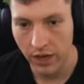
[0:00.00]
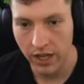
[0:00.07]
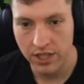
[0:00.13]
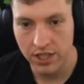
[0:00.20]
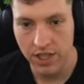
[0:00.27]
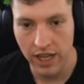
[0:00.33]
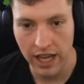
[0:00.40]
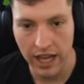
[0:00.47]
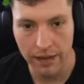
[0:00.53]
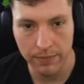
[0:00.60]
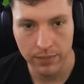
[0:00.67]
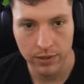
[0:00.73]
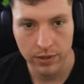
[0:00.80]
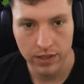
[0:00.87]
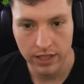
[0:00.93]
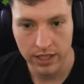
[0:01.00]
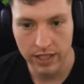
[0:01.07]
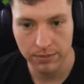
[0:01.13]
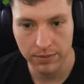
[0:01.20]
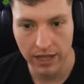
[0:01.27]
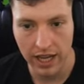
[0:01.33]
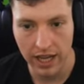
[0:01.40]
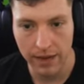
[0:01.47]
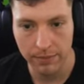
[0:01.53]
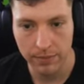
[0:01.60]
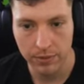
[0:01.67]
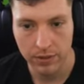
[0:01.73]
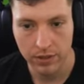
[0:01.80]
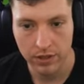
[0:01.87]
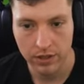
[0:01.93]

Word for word: Finds Delap. Liam Delap.